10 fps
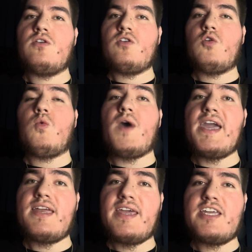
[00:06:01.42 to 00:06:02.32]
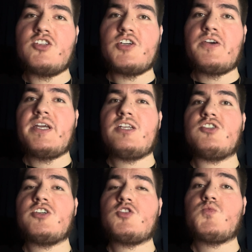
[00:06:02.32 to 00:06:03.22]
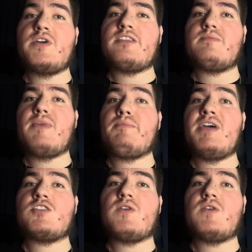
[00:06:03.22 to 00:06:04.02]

quite a journey just with my mental